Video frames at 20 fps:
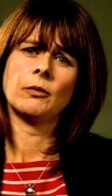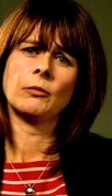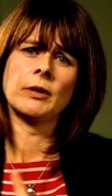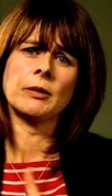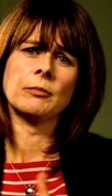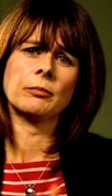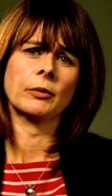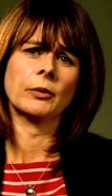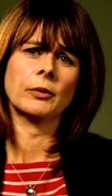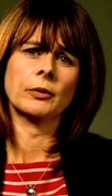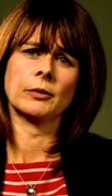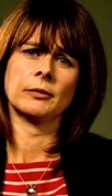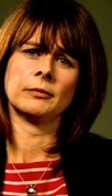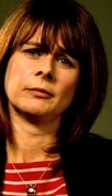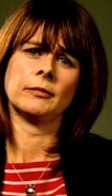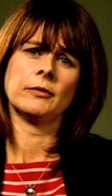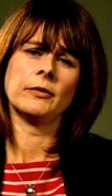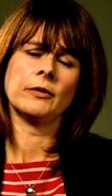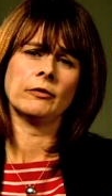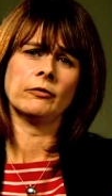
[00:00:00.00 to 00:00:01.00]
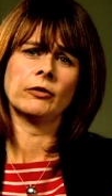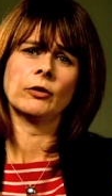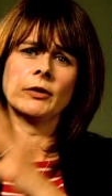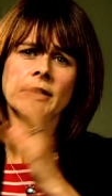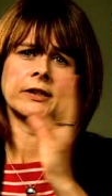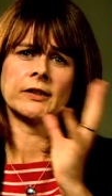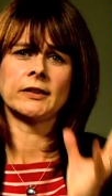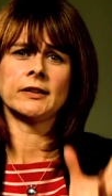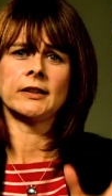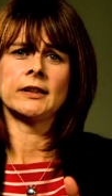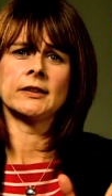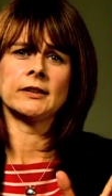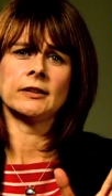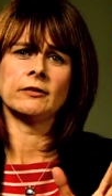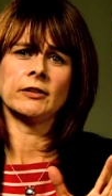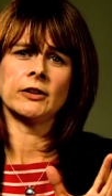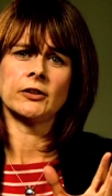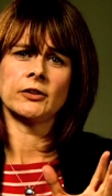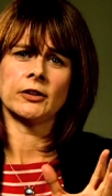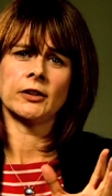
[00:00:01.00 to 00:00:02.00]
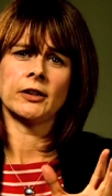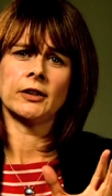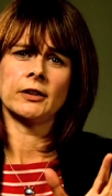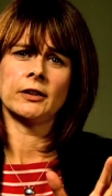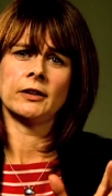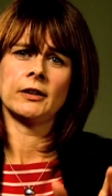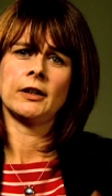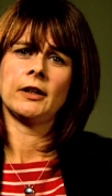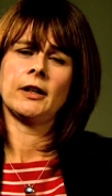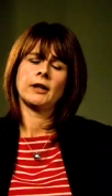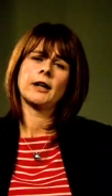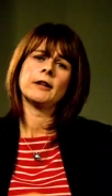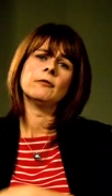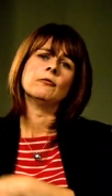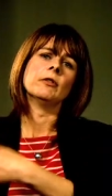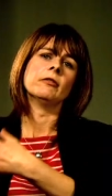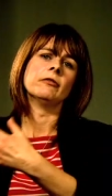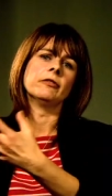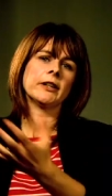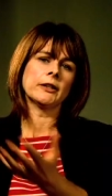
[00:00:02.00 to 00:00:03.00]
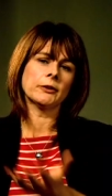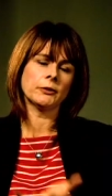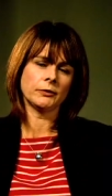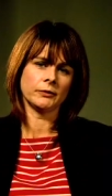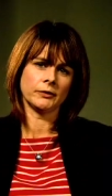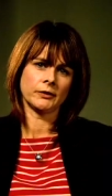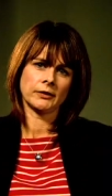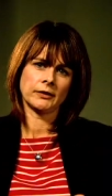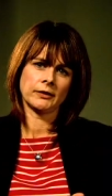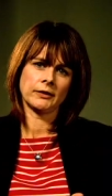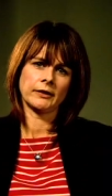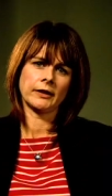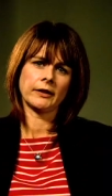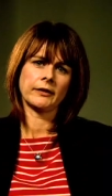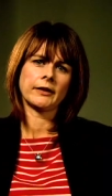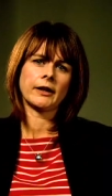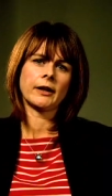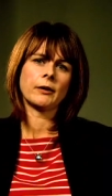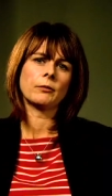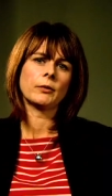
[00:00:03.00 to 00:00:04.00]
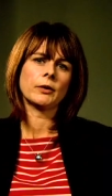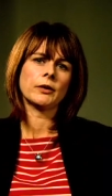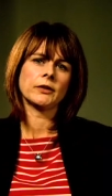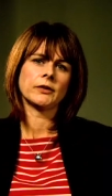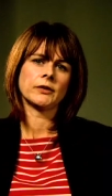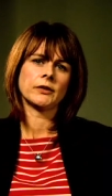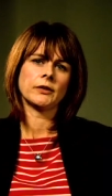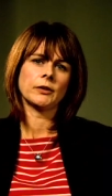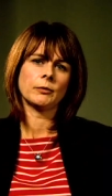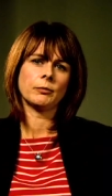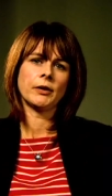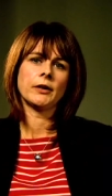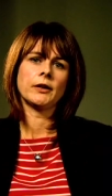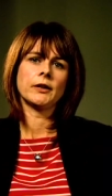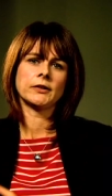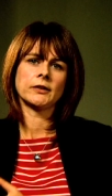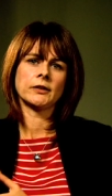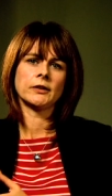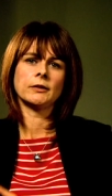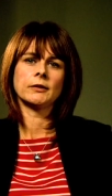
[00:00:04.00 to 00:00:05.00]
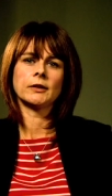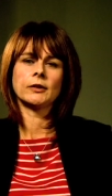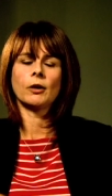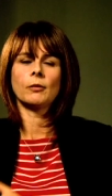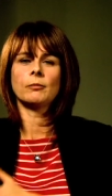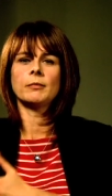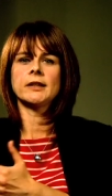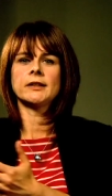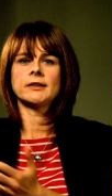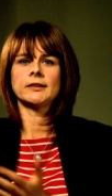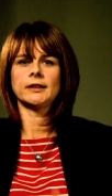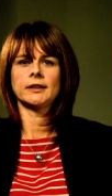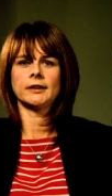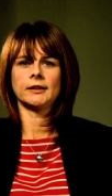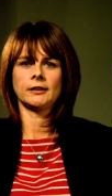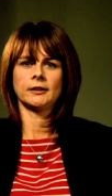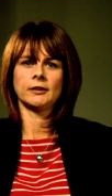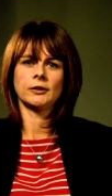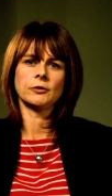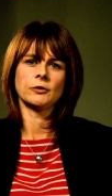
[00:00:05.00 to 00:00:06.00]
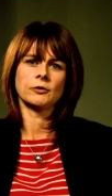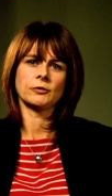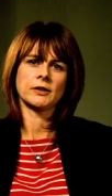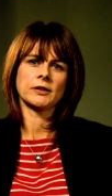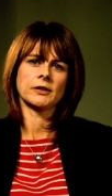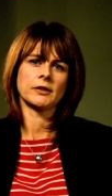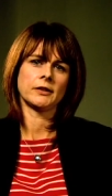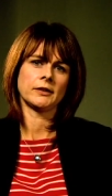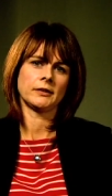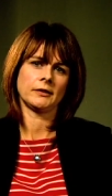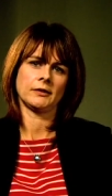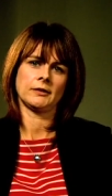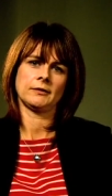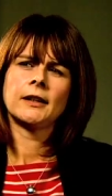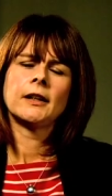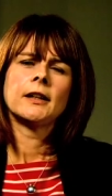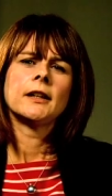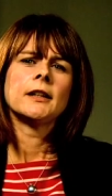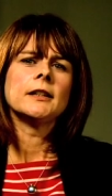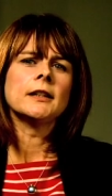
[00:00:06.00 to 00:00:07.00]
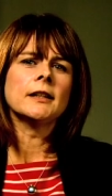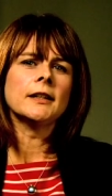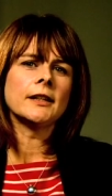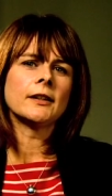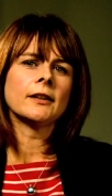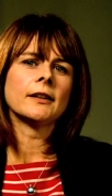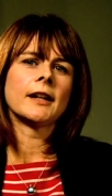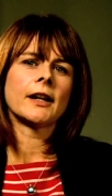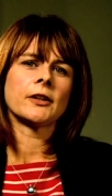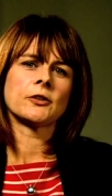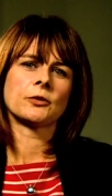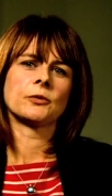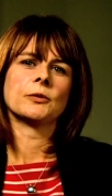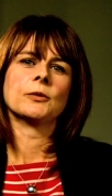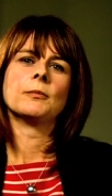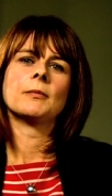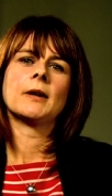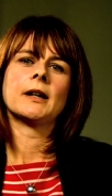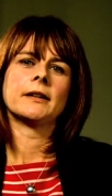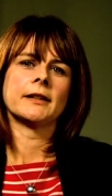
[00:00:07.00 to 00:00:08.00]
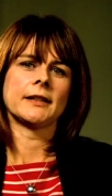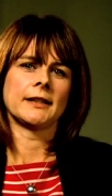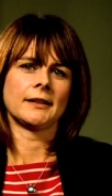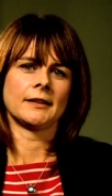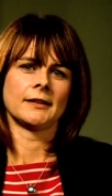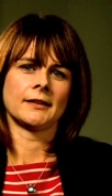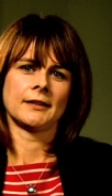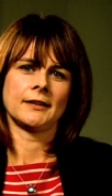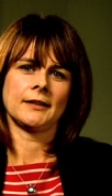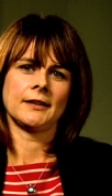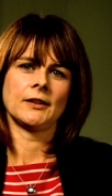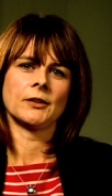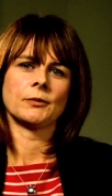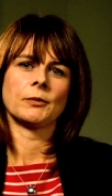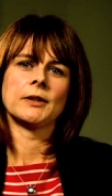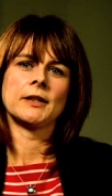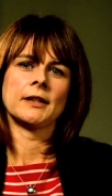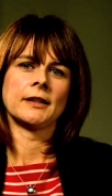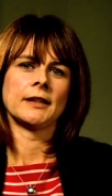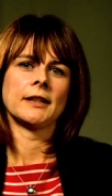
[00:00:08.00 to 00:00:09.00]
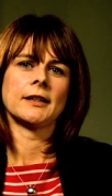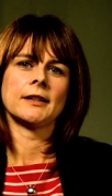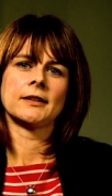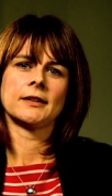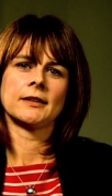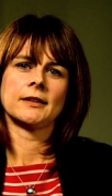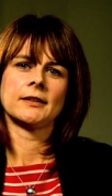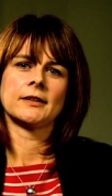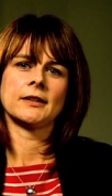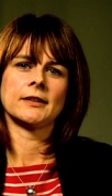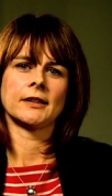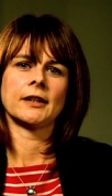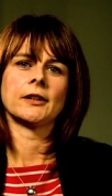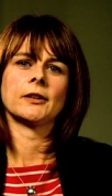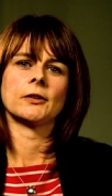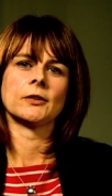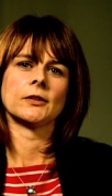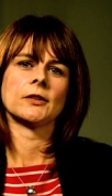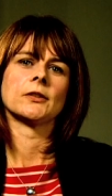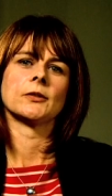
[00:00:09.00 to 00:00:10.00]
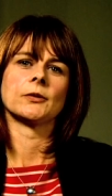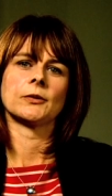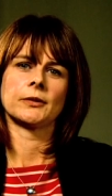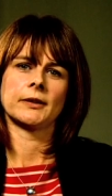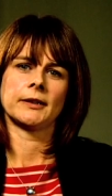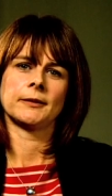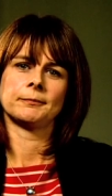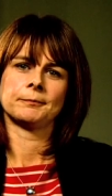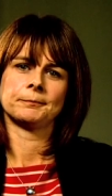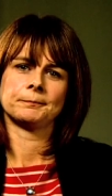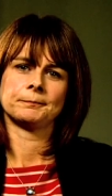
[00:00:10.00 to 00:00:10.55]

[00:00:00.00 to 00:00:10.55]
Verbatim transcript: we brought the voice into vision and revealed that that was the person who'd gone missing, who'd returned. You need a lateral mind, is what you need to tell a good story.